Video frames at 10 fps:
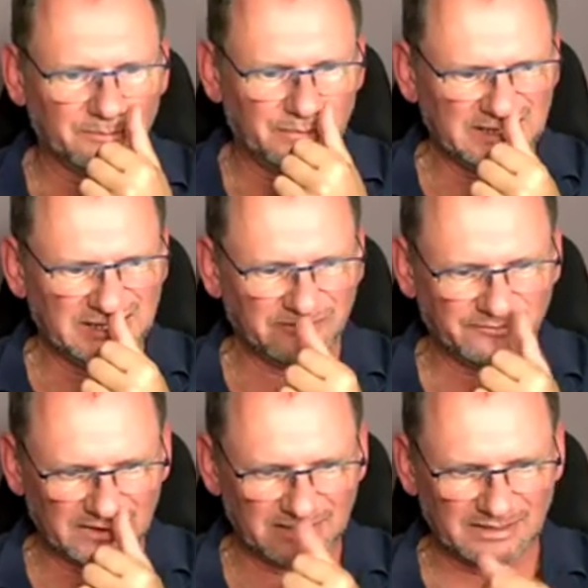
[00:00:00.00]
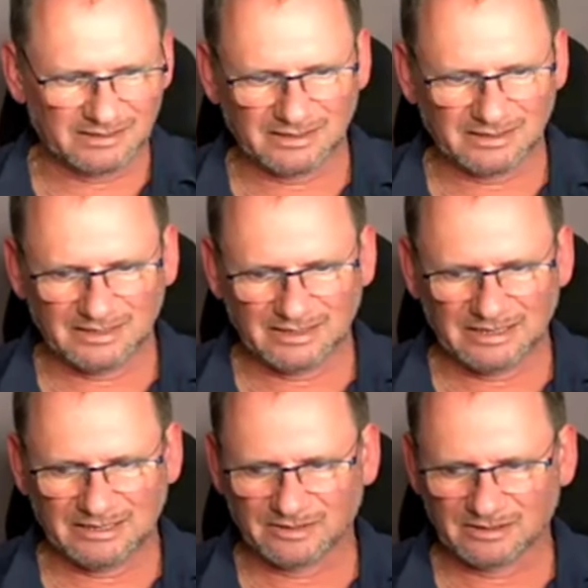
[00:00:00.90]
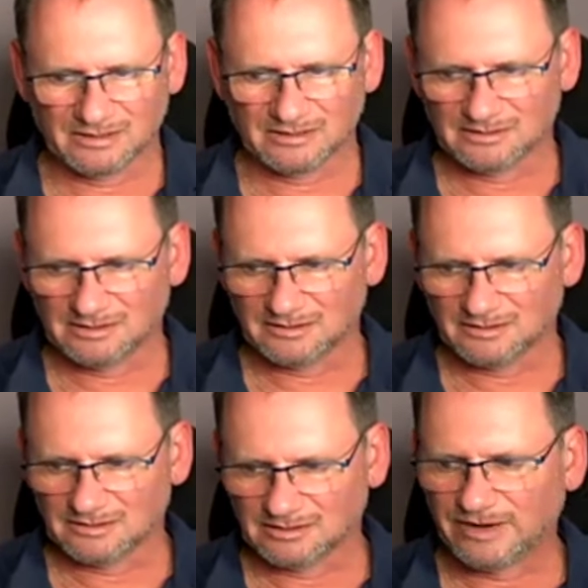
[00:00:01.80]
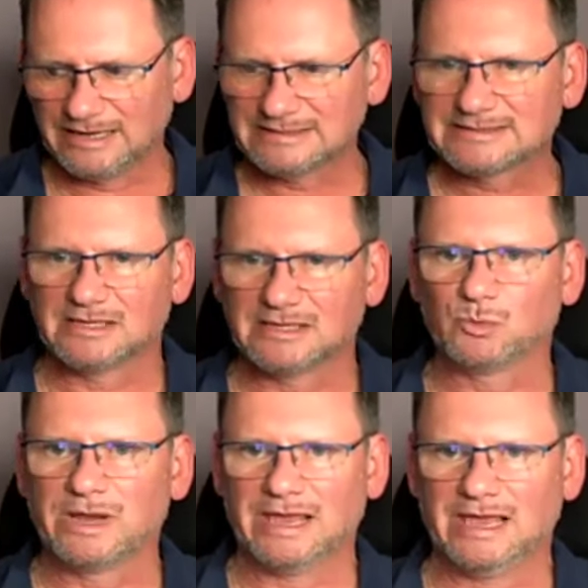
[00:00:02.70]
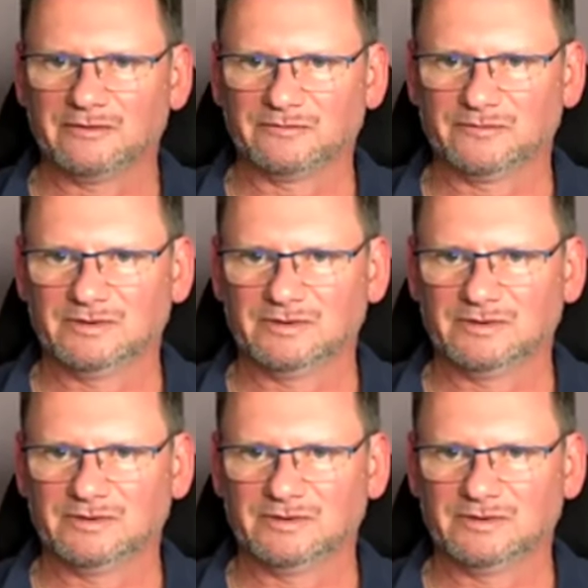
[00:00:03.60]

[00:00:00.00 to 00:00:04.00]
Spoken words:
if the fights that we have